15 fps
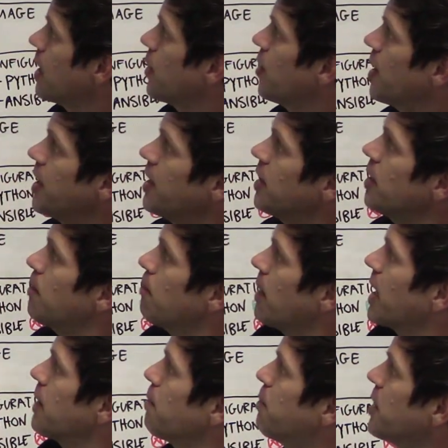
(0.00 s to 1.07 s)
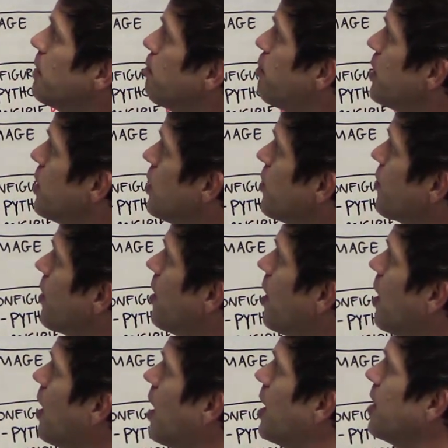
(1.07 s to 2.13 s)
then it might be built
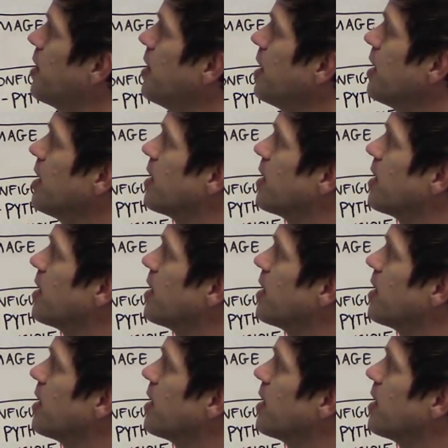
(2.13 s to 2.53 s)
on